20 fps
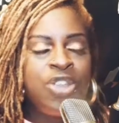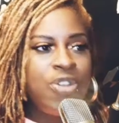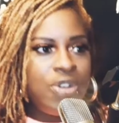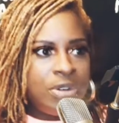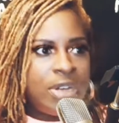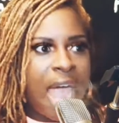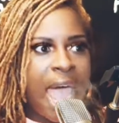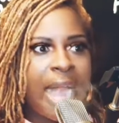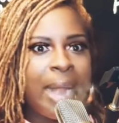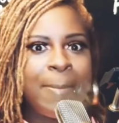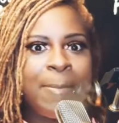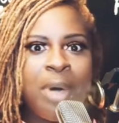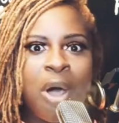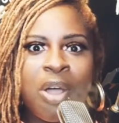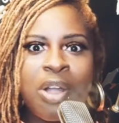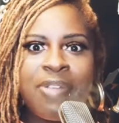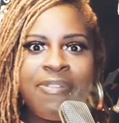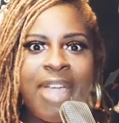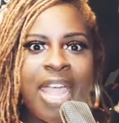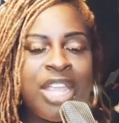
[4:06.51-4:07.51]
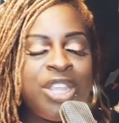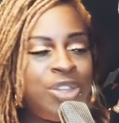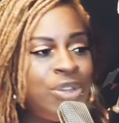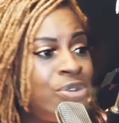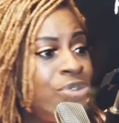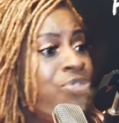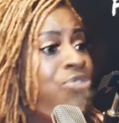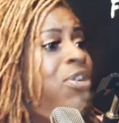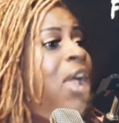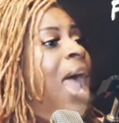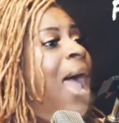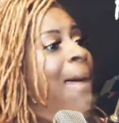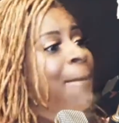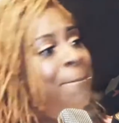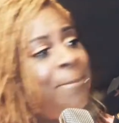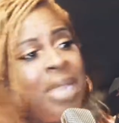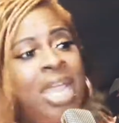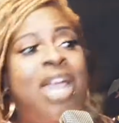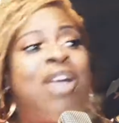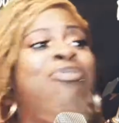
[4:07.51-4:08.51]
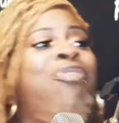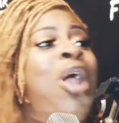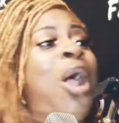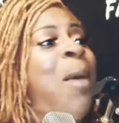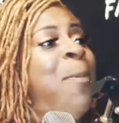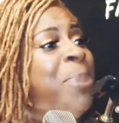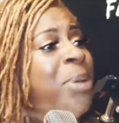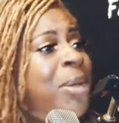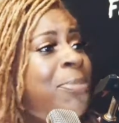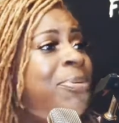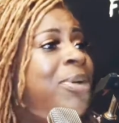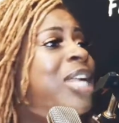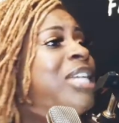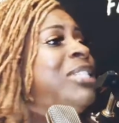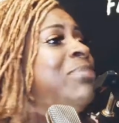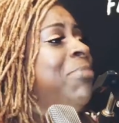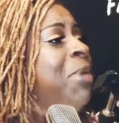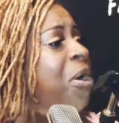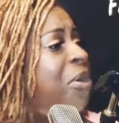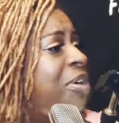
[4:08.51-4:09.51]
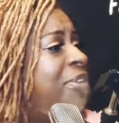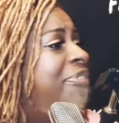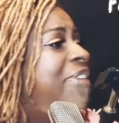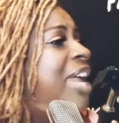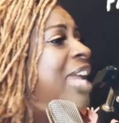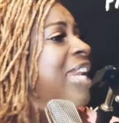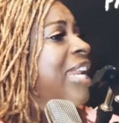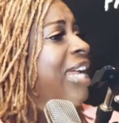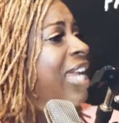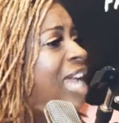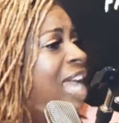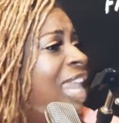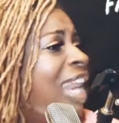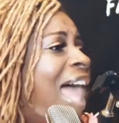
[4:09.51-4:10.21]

You gotta motivate you. You gotta be around people that's motivated.